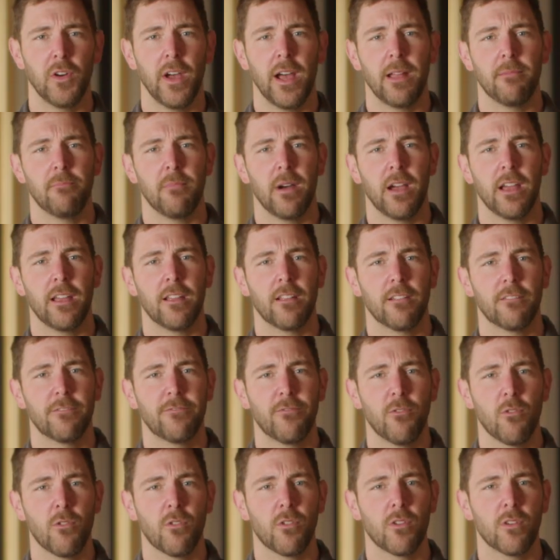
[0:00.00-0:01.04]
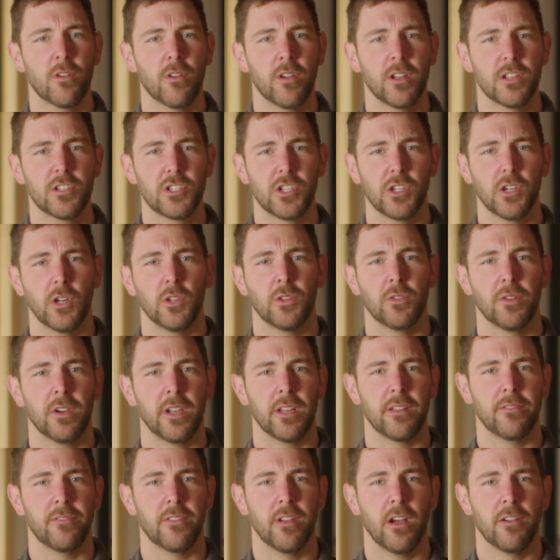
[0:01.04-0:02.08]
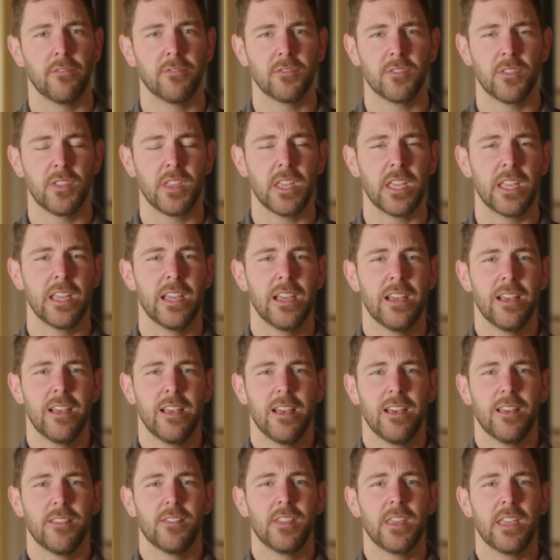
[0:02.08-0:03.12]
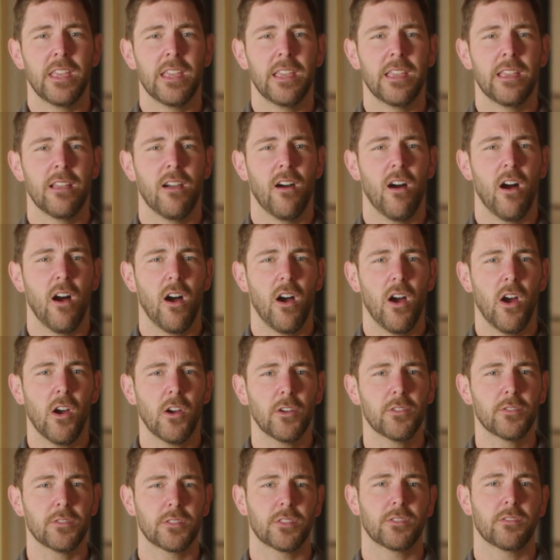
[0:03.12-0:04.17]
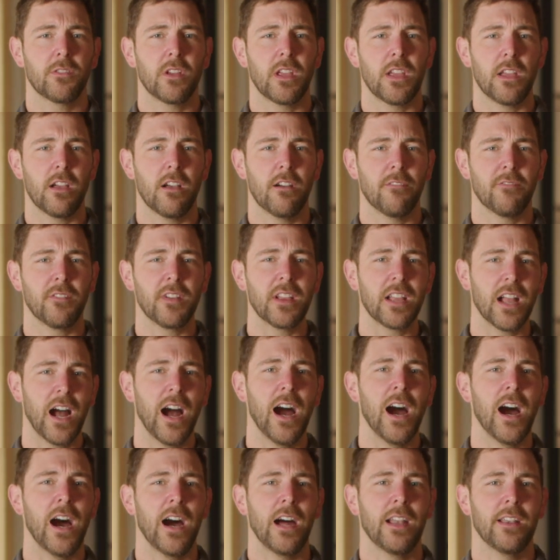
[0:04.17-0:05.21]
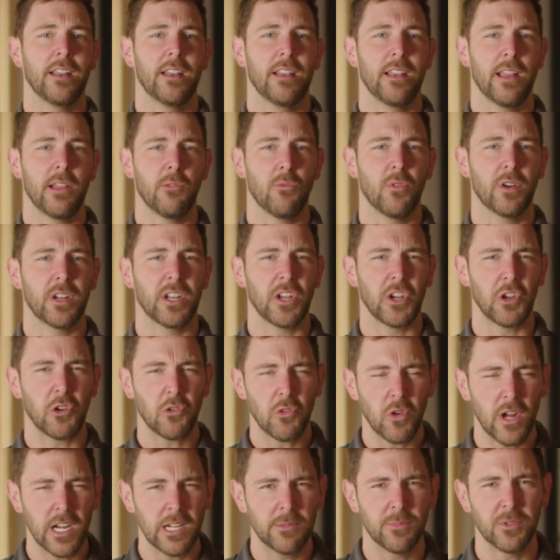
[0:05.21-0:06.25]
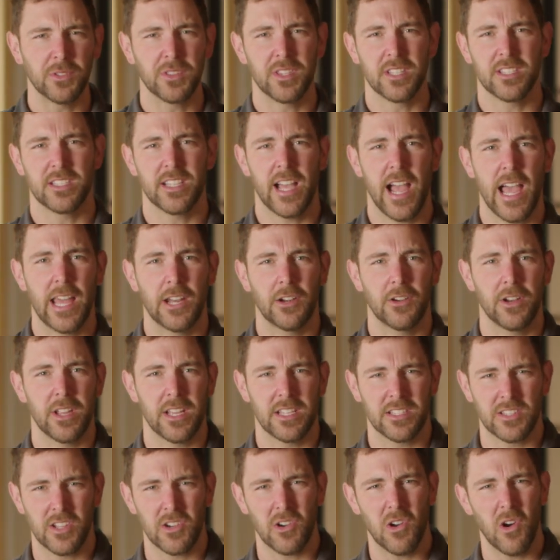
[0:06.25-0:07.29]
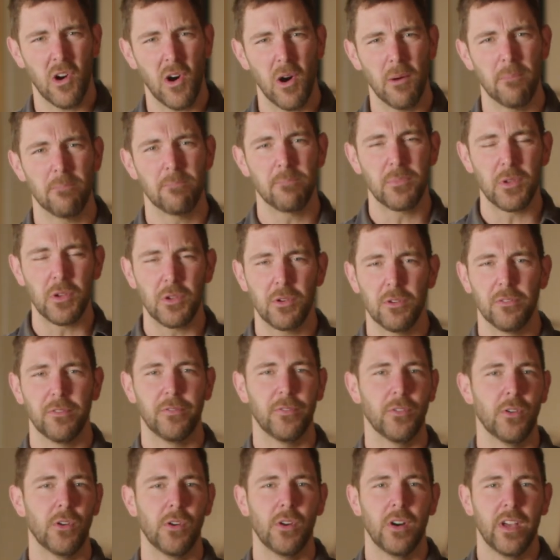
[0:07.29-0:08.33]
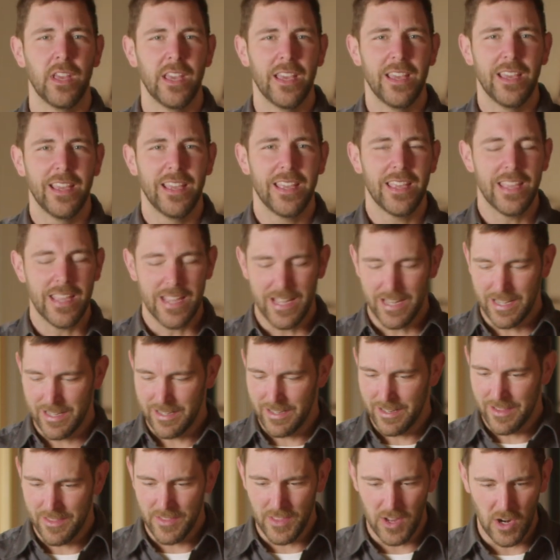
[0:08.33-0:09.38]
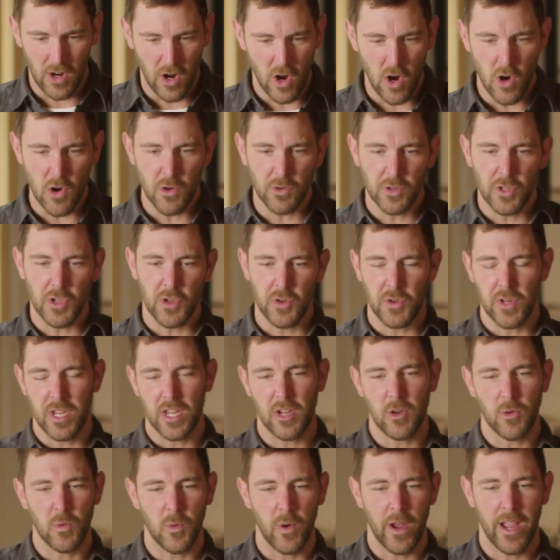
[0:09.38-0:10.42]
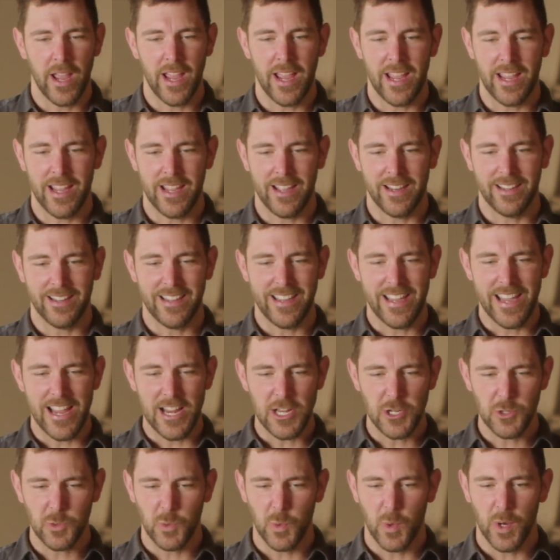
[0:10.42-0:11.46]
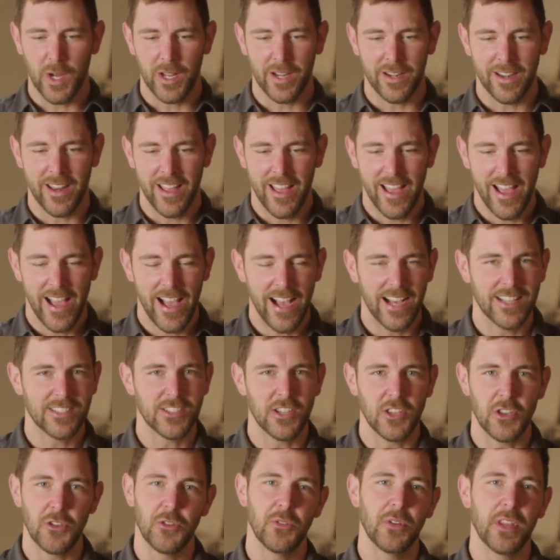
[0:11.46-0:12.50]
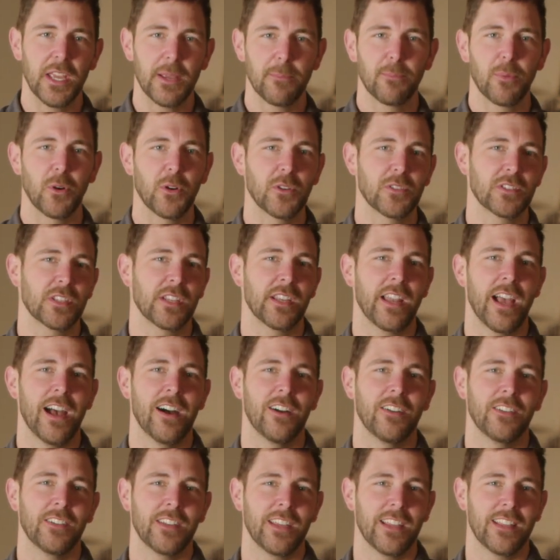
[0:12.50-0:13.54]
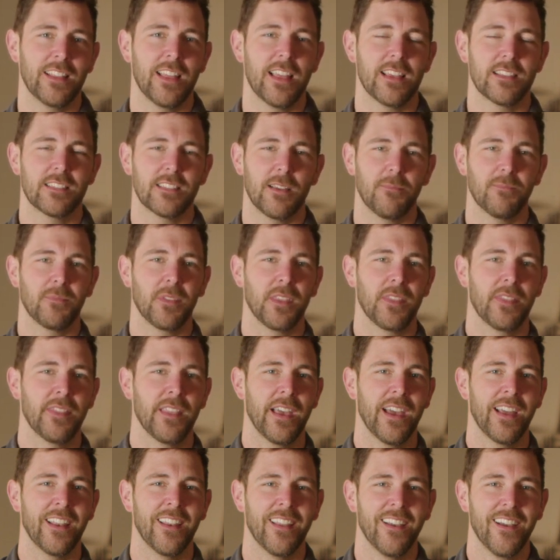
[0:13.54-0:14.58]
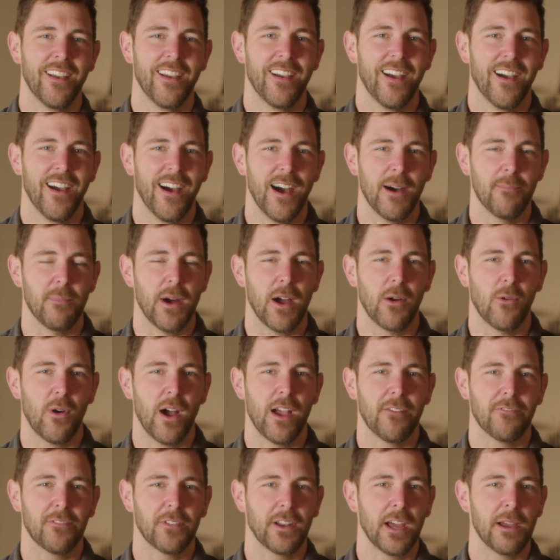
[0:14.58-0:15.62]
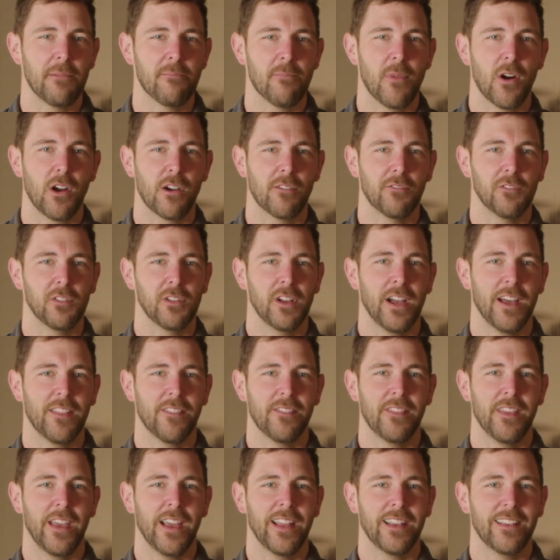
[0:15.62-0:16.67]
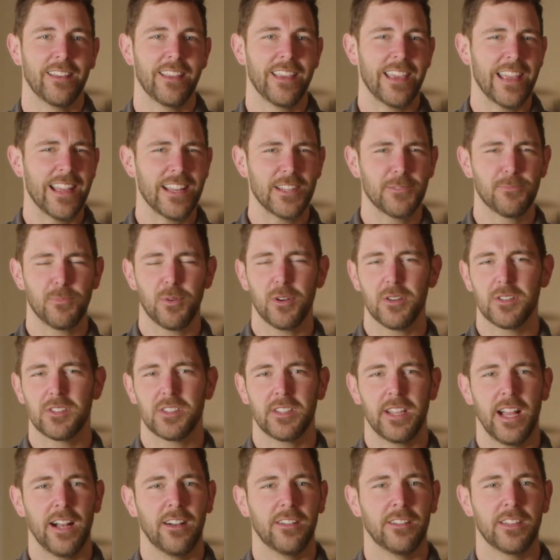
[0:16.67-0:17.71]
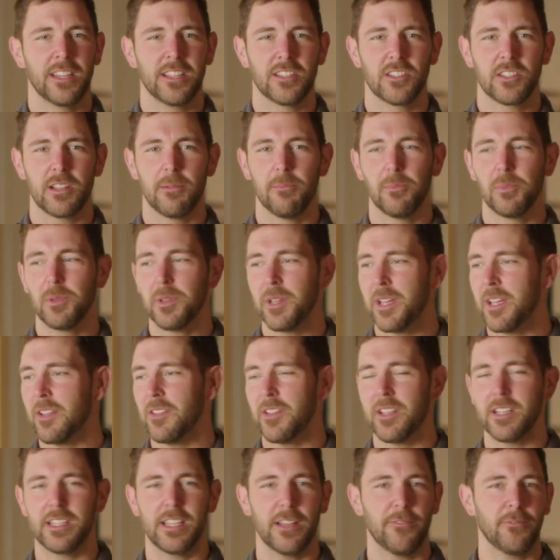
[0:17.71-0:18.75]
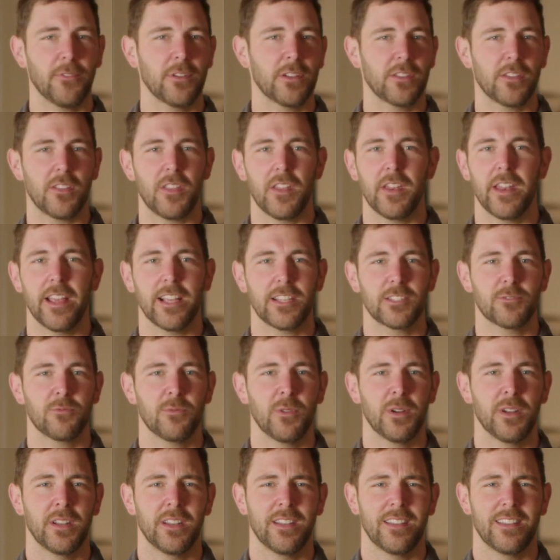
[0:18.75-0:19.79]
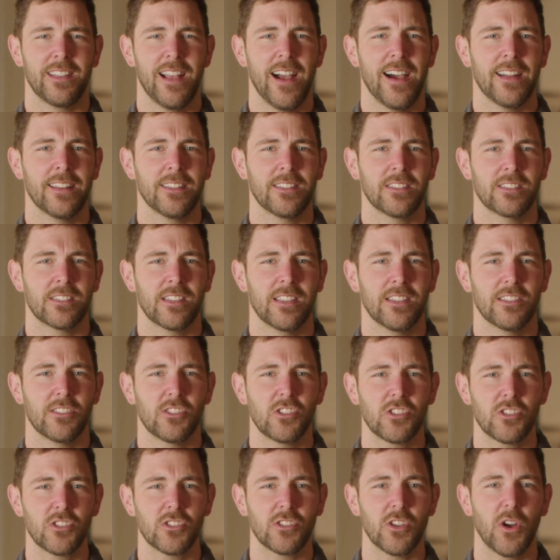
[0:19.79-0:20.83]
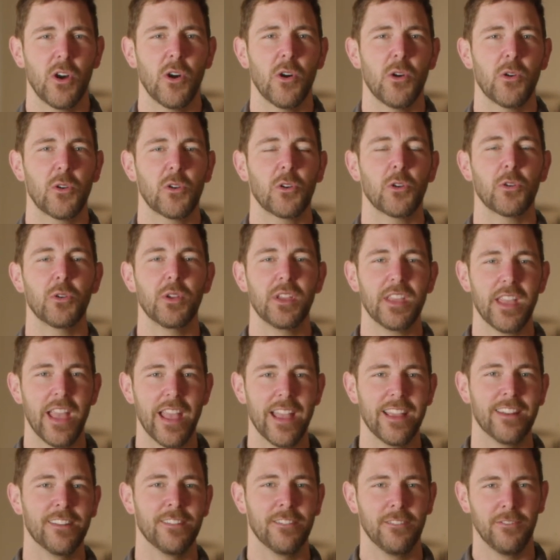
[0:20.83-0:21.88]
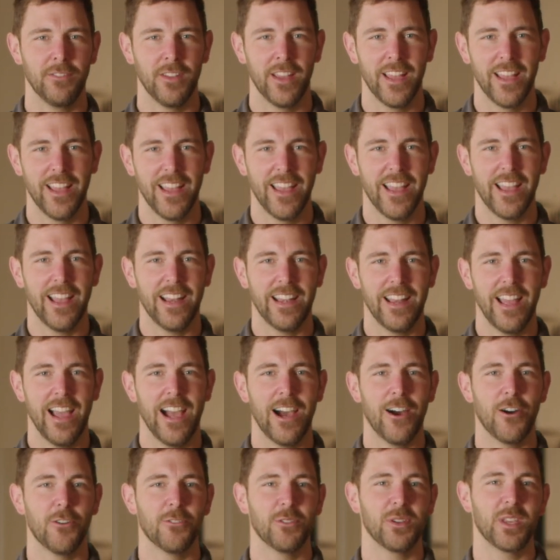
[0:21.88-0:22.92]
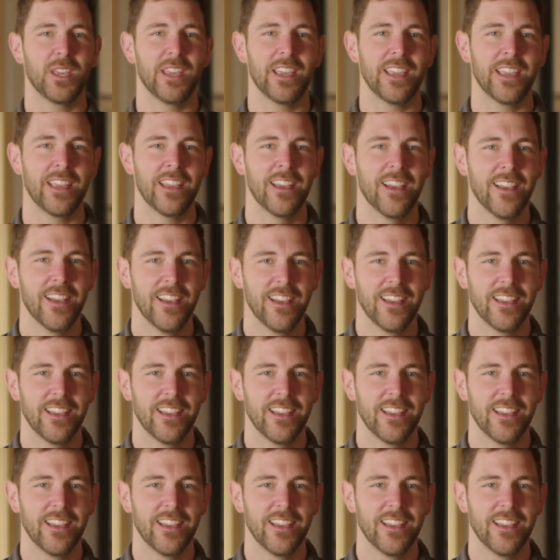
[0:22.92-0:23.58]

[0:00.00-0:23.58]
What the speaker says: at my four children of the artistry of God and what an incredible designer he is. They're all beautiful in their own unique way, and each one has a unique personality, and that's something that my wife and I marvel at, that each personality is completely different to the next one, and God is so creative in how he